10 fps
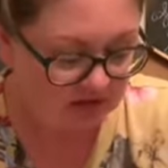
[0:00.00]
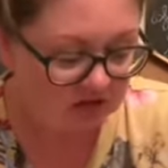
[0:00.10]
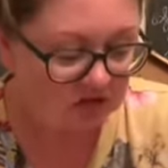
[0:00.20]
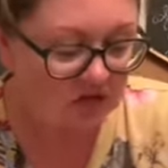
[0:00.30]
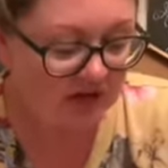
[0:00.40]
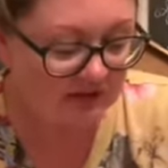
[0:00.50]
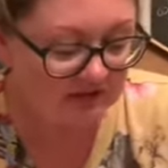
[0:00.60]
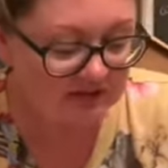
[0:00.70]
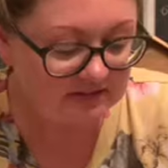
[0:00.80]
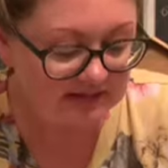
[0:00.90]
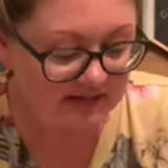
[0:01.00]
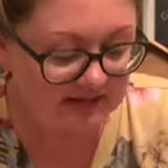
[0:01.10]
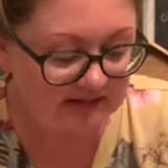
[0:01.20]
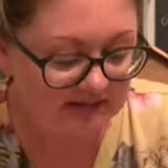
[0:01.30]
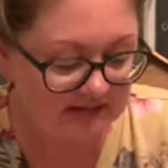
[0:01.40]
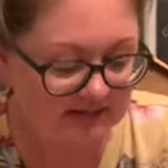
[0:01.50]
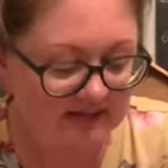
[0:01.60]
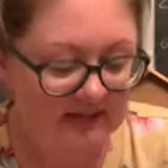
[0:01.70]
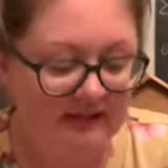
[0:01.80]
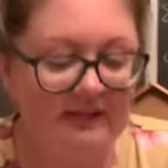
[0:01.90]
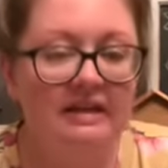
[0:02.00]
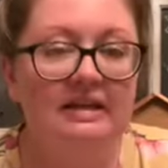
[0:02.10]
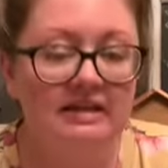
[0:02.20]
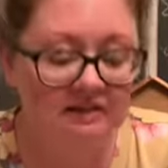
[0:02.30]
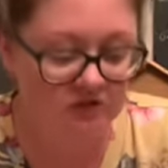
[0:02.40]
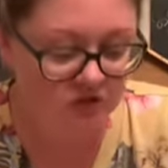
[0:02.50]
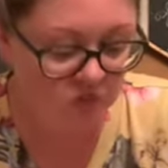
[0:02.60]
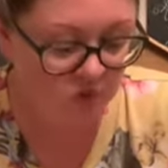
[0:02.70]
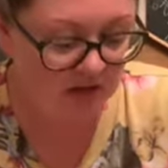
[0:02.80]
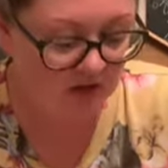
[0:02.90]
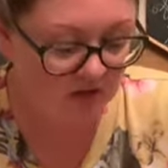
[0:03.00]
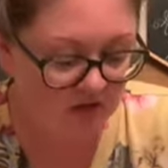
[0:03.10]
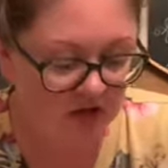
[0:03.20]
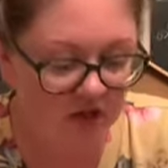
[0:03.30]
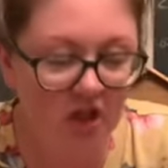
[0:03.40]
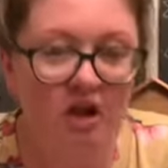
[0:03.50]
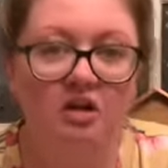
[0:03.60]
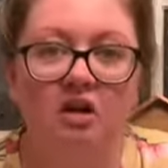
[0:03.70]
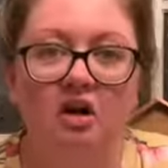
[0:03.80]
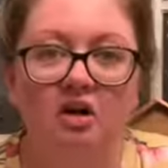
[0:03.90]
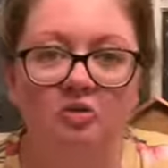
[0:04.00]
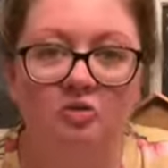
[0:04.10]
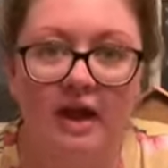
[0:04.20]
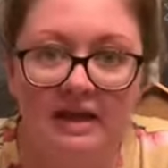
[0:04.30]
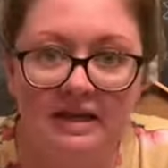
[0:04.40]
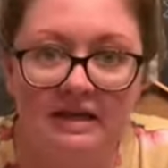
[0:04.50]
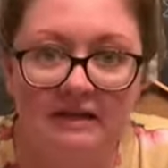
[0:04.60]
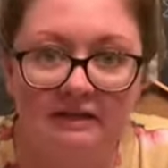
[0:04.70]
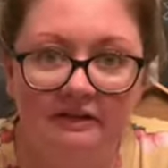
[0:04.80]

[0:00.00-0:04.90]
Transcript: Jonathan said, "It is 12 o'clock already?"